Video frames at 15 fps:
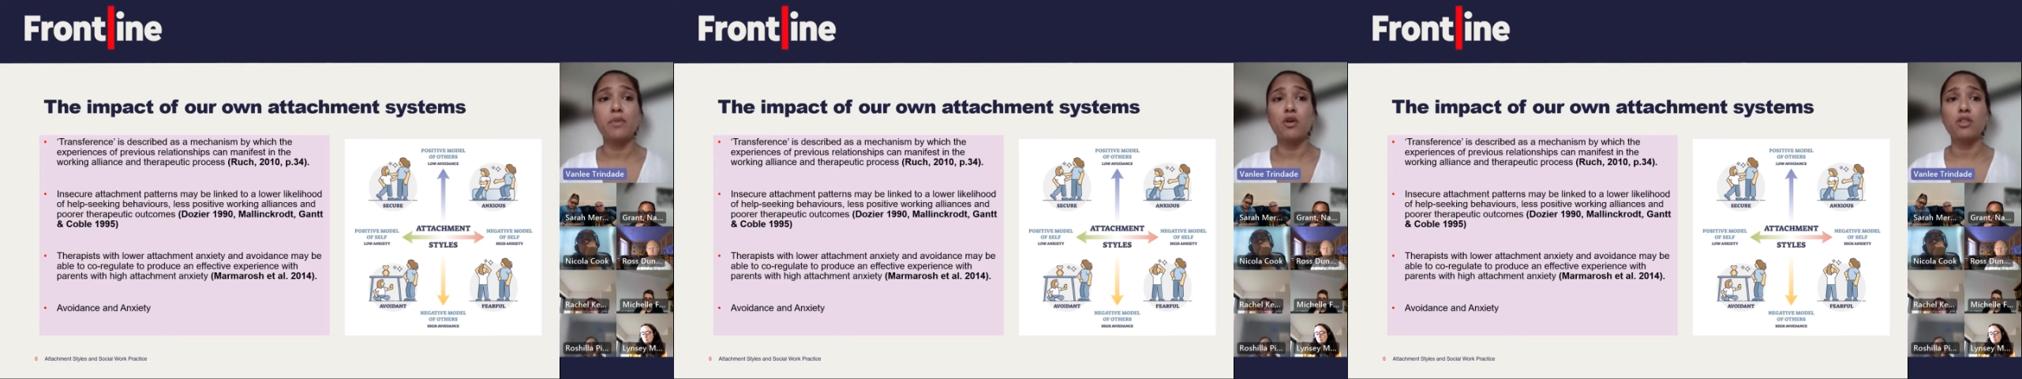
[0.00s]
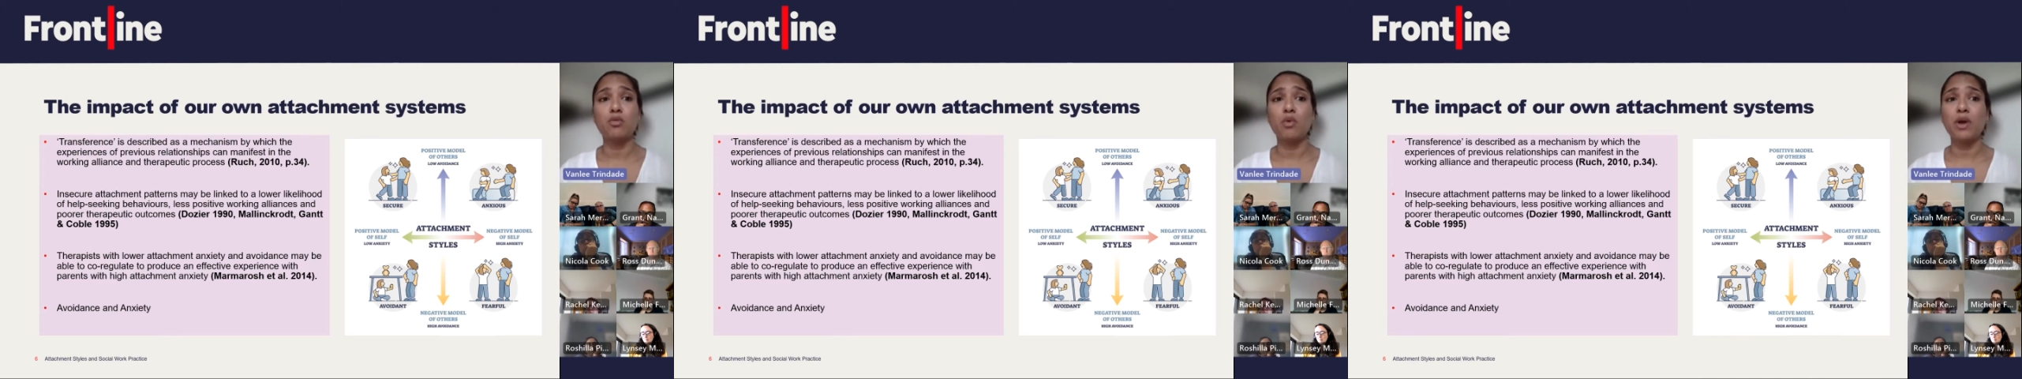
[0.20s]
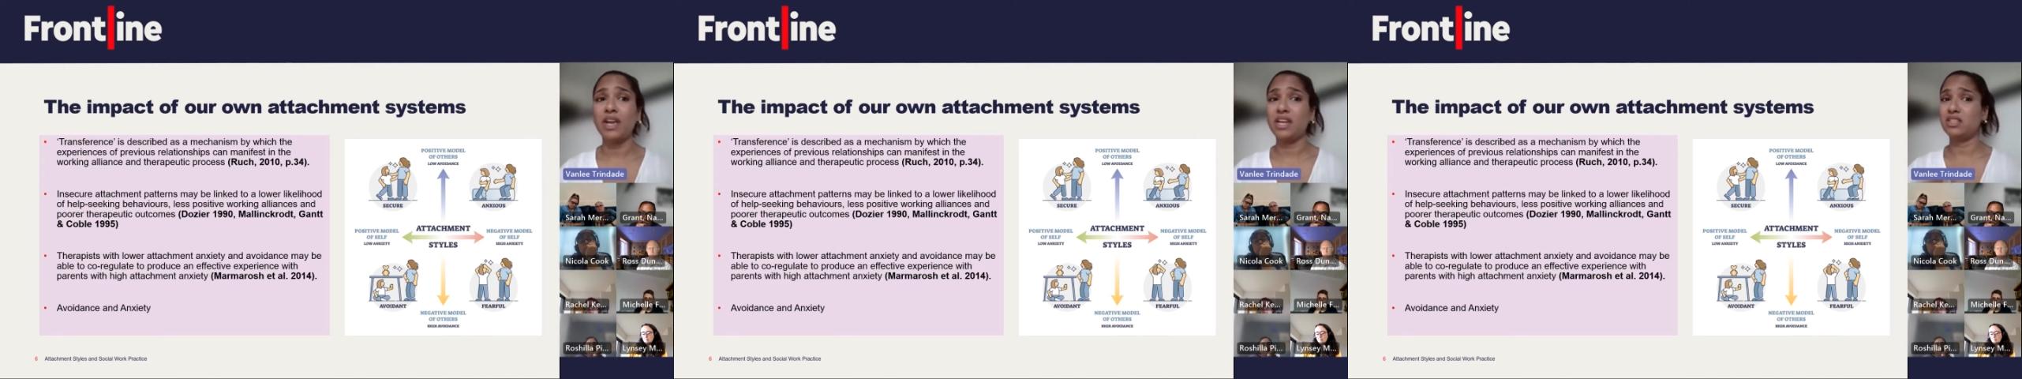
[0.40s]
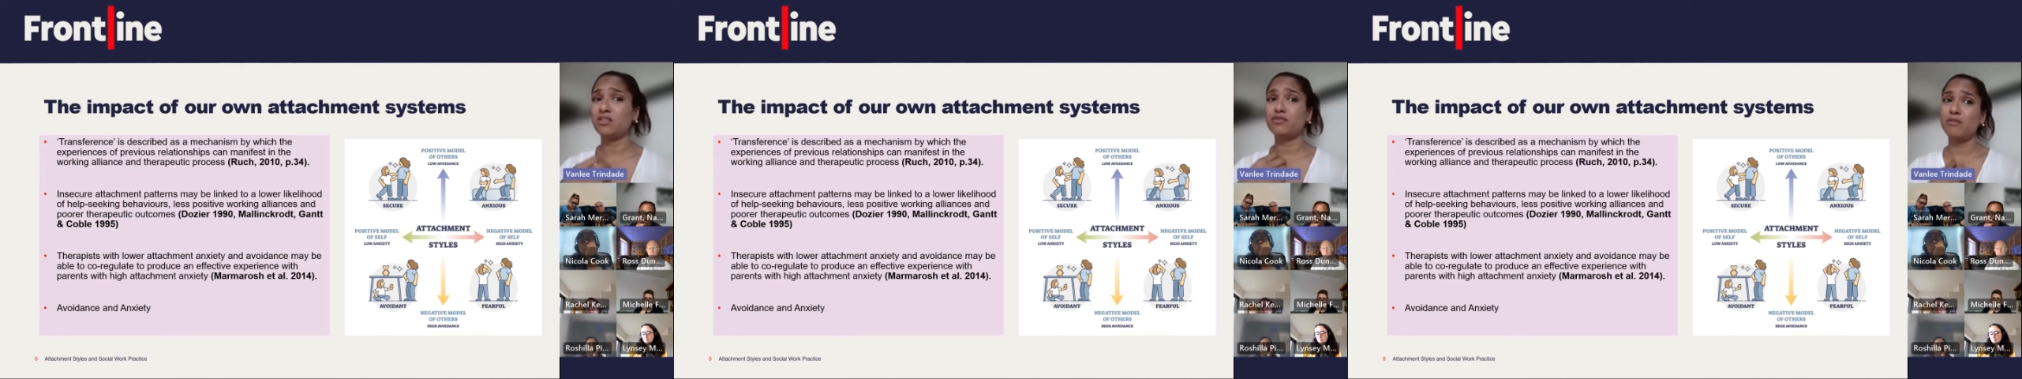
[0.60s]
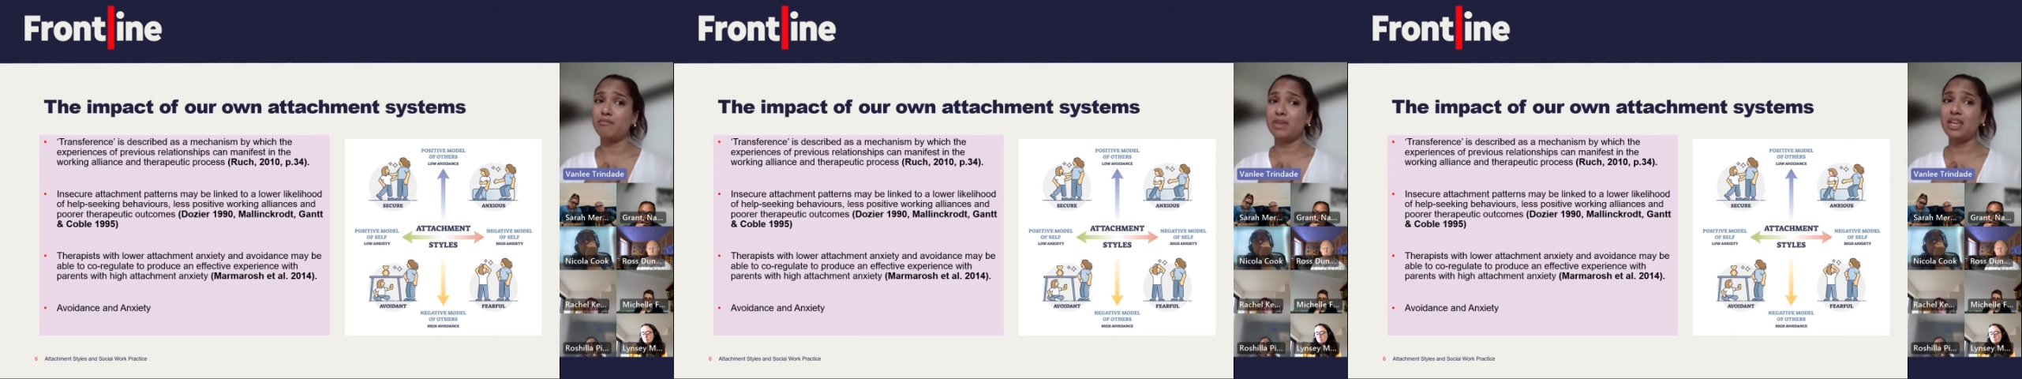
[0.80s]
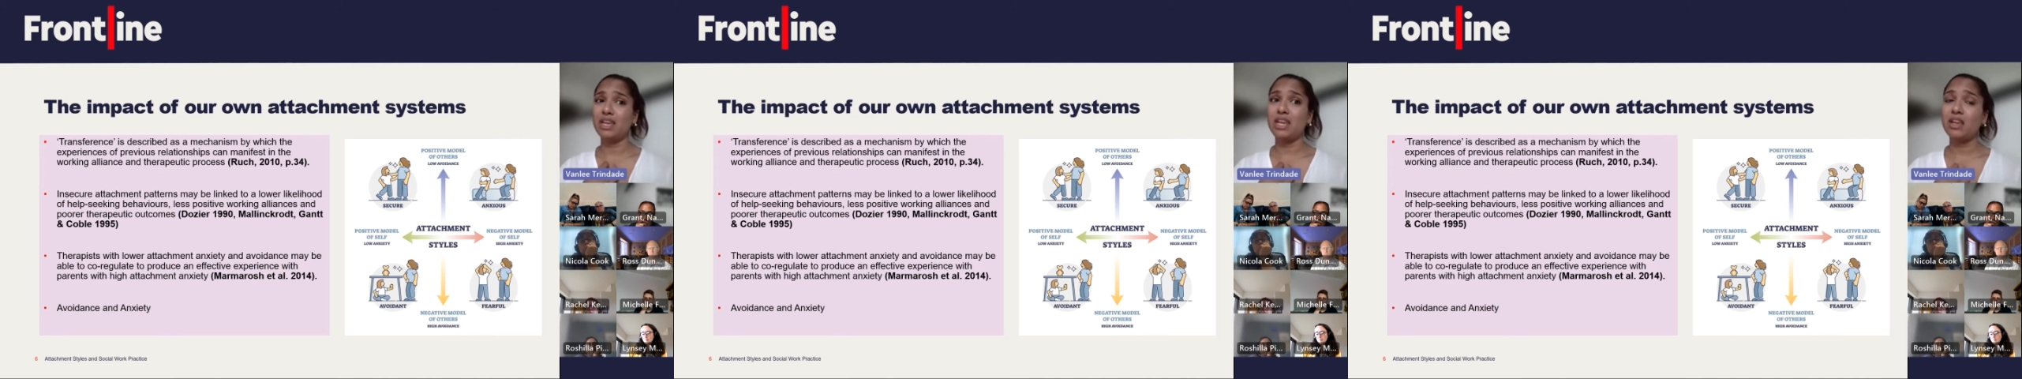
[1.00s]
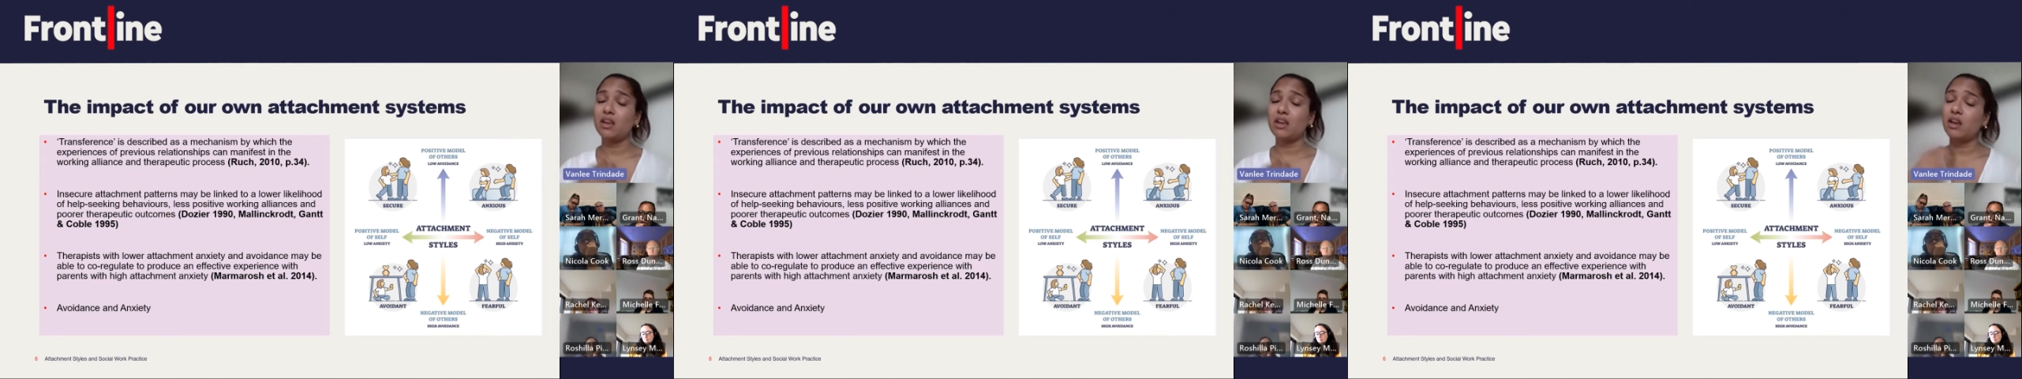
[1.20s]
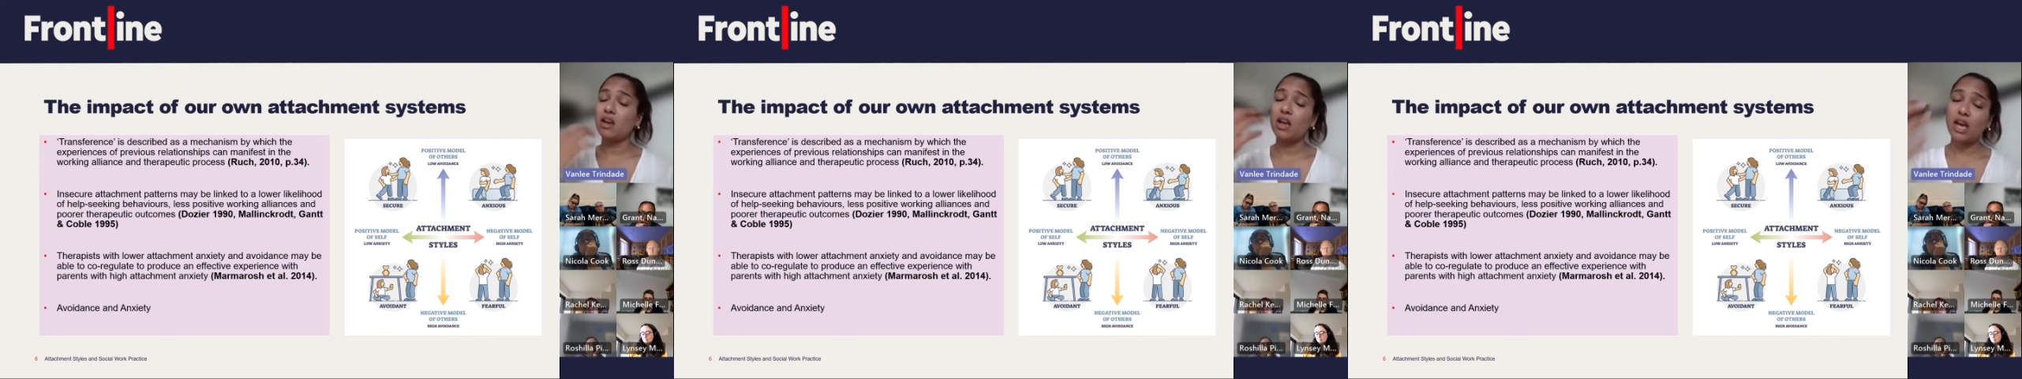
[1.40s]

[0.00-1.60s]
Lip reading: both ways for me